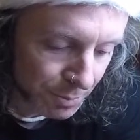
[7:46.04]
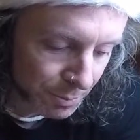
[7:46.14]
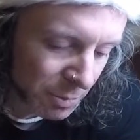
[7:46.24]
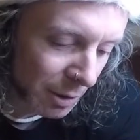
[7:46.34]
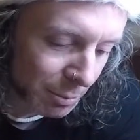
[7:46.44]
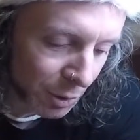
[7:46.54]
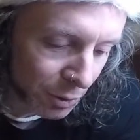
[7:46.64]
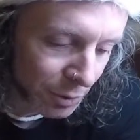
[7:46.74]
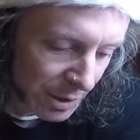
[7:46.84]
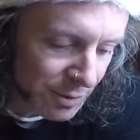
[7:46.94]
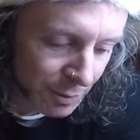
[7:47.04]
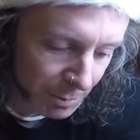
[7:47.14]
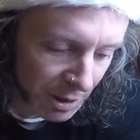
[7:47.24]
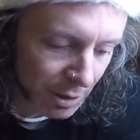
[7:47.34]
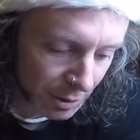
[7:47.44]
kind of progress from
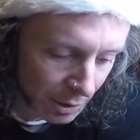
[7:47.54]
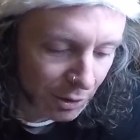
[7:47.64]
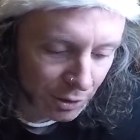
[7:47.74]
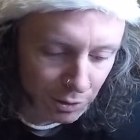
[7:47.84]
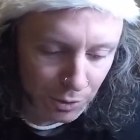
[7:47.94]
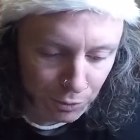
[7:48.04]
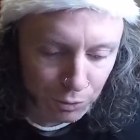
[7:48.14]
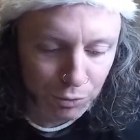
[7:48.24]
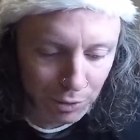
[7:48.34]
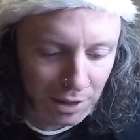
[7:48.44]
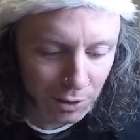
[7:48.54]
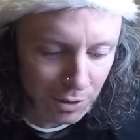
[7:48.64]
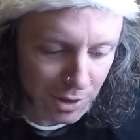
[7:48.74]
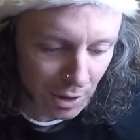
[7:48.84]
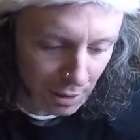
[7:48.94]
there. You know, you're doing really good
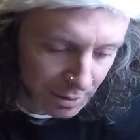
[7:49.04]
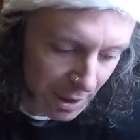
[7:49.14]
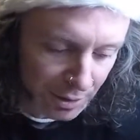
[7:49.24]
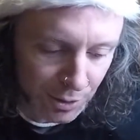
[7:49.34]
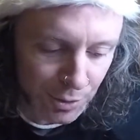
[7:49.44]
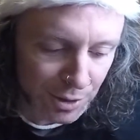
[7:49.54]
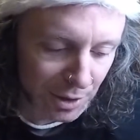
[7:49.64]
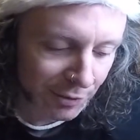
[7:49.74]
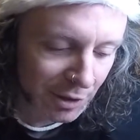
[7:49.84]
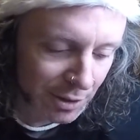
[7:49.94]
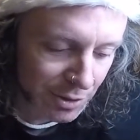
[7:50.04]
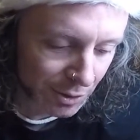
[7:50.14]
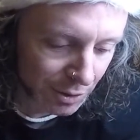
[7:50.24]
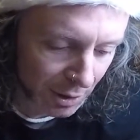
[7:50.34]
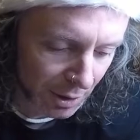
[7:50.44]
solid tattoos and everything is
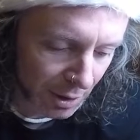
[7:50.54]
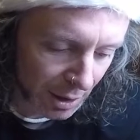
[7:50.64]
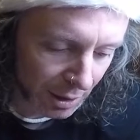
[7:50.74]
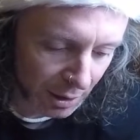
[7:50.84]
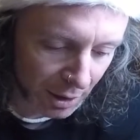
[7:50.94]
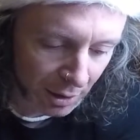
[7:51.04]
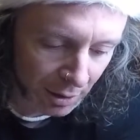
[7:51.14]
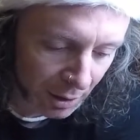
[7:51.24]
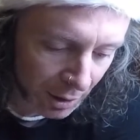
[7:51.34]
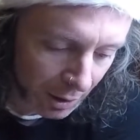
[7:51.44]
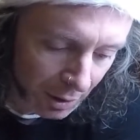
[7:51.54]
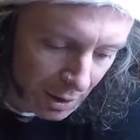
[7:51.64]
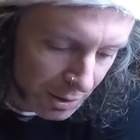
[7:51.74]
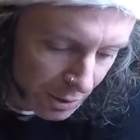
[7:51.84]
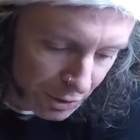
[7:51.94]
good, and then
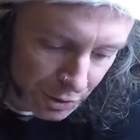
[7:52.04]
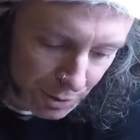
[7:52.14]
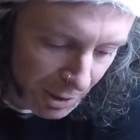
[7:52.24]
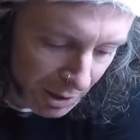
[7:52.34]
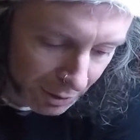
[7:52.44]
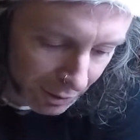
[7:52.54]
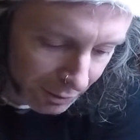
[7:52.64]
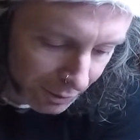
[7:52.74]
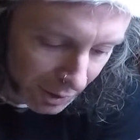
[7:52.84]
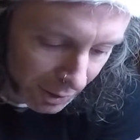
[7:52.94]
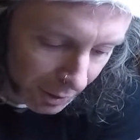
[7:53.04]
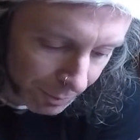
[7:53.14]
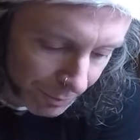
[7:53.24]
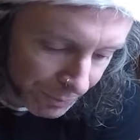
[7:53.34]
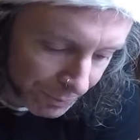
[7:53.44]
so it's just a matter of
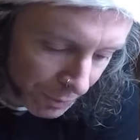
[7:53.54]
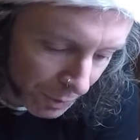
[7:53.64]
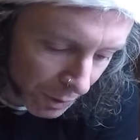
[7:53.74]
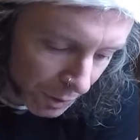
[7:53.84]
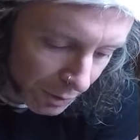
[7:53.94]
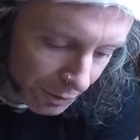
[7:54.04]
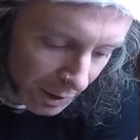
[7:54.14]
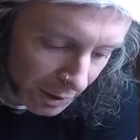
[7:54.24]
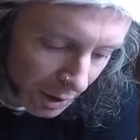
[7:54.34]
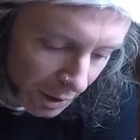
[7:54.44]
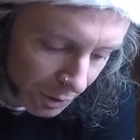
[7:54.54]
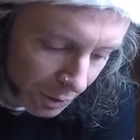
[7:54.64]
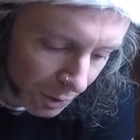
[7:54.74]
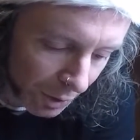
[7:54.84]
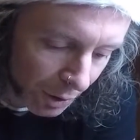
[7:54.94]
you've kind of got
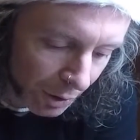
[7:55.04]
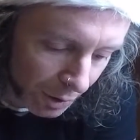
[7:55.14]
your